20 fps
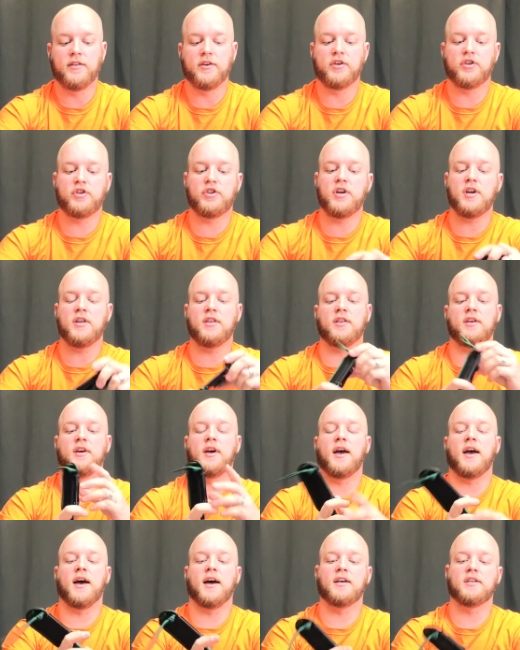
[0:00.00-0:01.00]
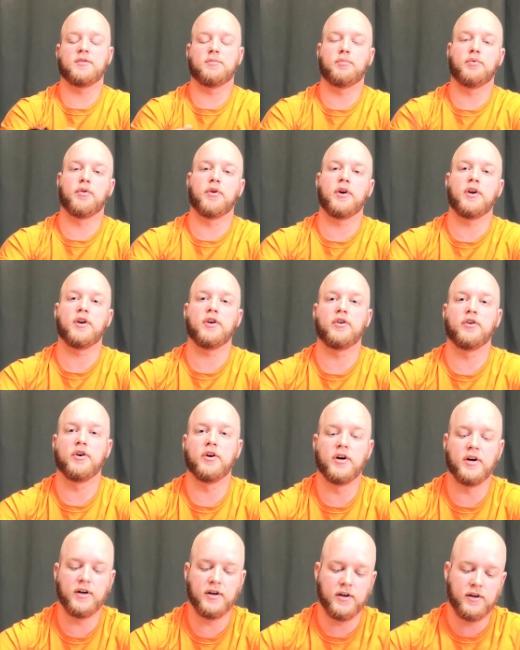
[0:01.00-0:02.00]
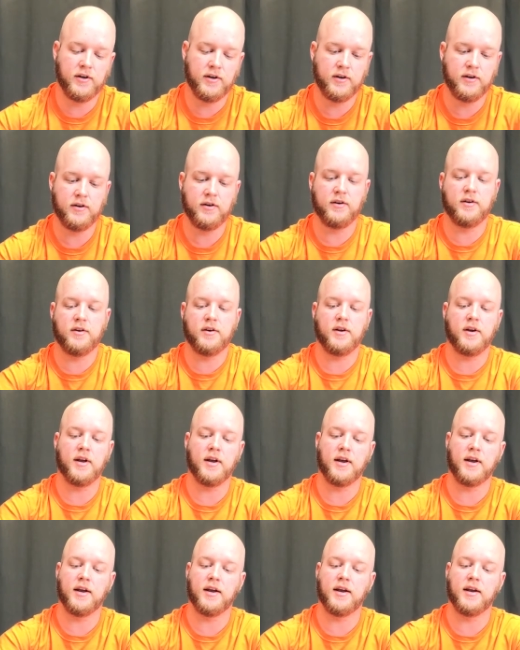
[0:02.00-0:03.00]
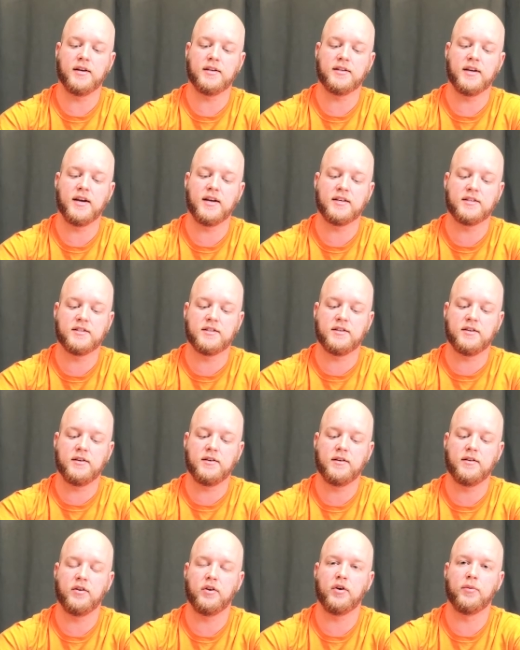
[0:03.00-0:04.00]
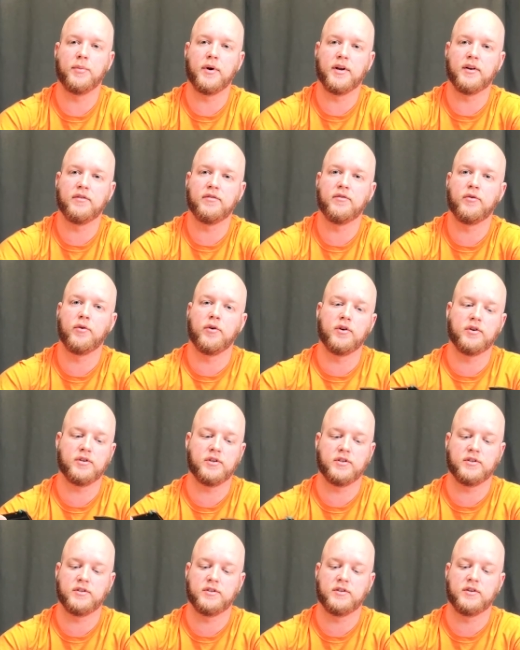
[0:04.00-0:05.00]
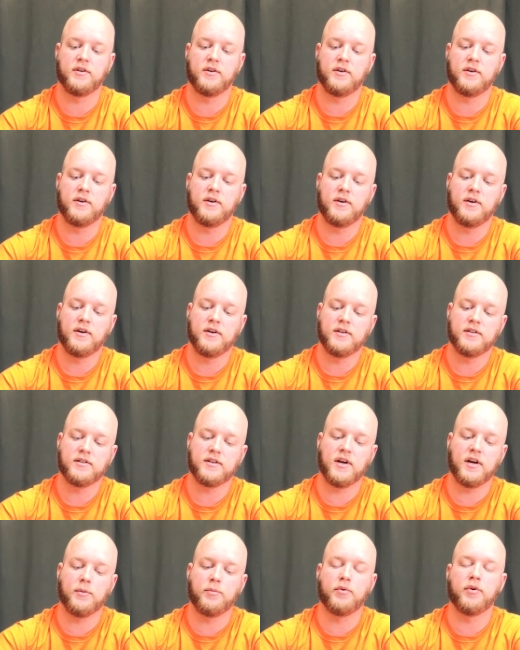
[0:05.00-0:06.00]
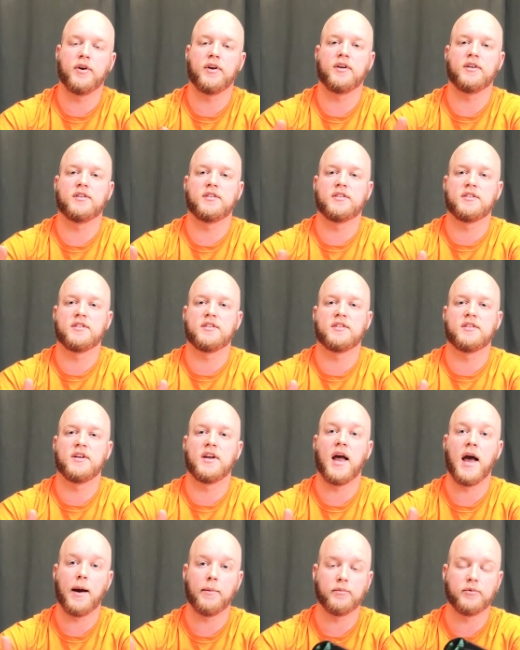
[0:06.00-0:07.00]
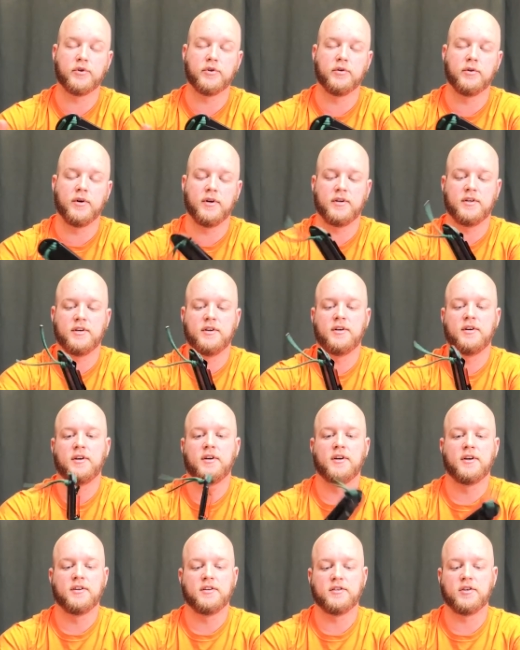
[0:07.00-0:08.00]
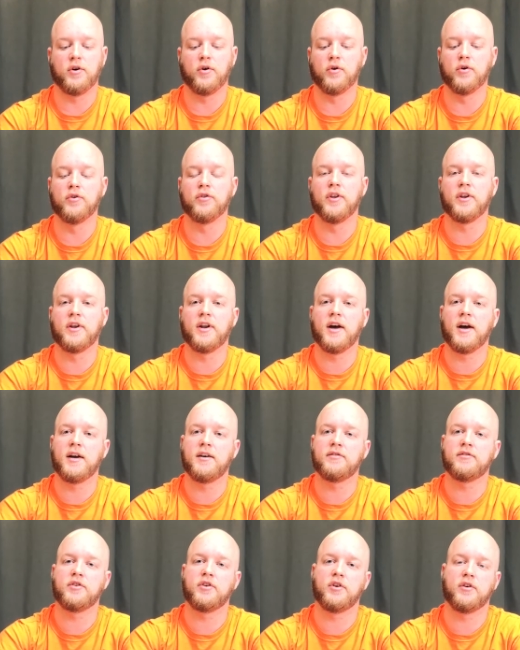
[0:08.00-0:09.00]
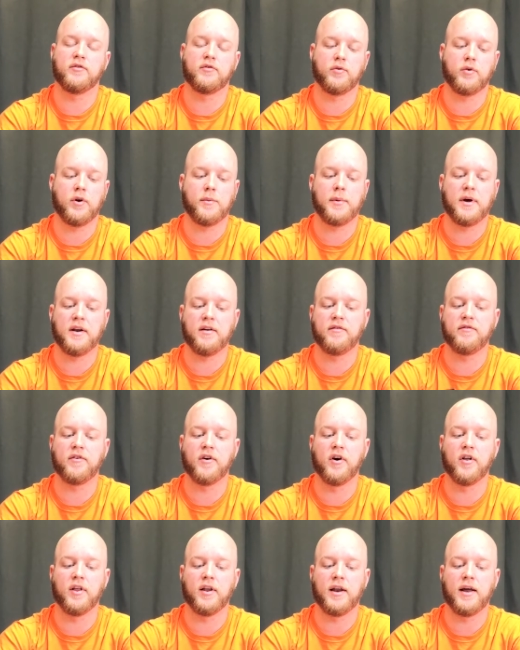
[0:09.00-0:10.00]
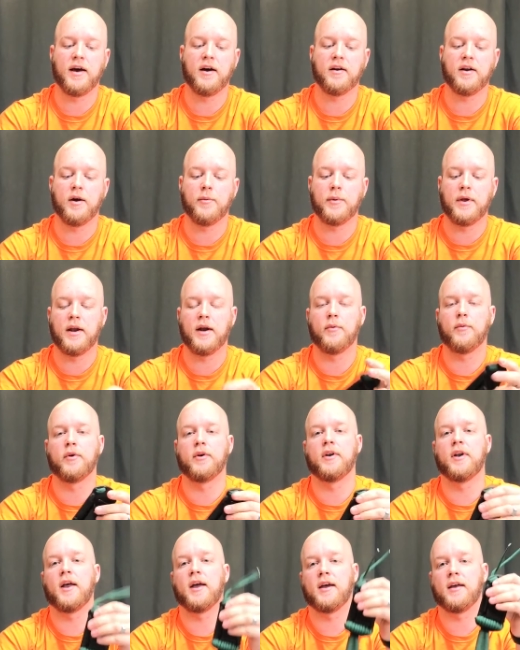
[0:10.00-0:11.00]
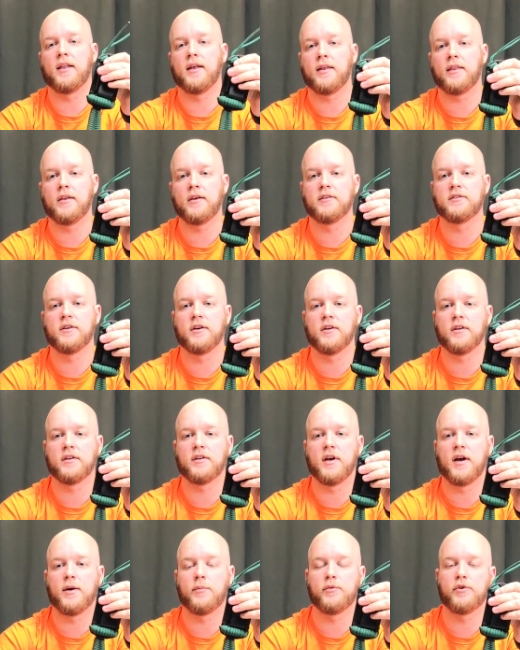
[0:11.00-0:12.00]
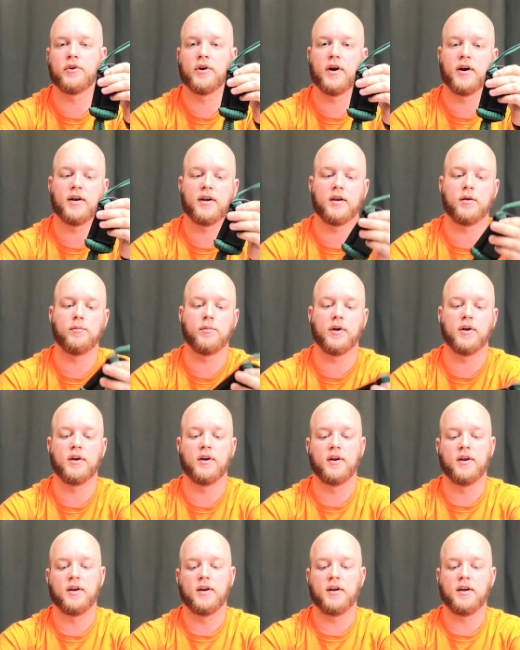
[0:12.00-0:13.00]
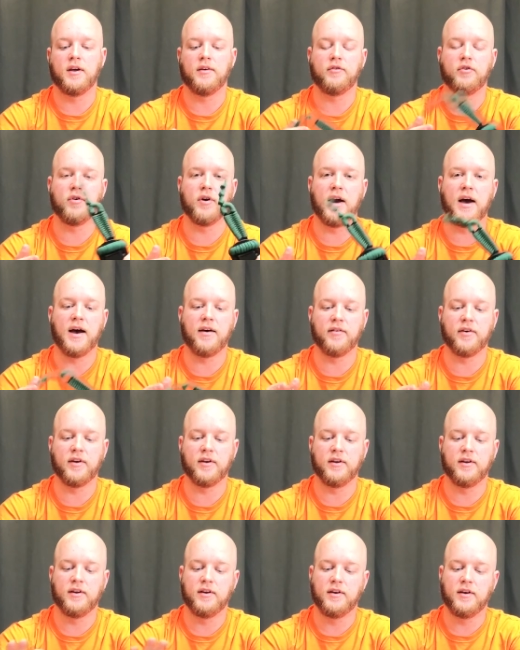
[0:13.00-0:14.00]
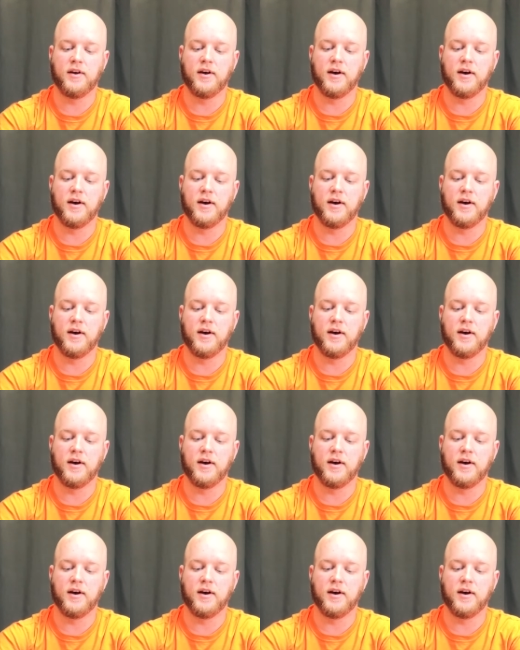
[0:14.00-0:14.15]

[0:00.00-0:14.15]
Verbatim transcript: The sheath has pretty good, it takes a little bit of force. It's got a pretty good snap to it to hold the knife, so you don't have to worry about it falling out. I mean, I wouldn't hang it like this all the time when you're hiking, but if you have it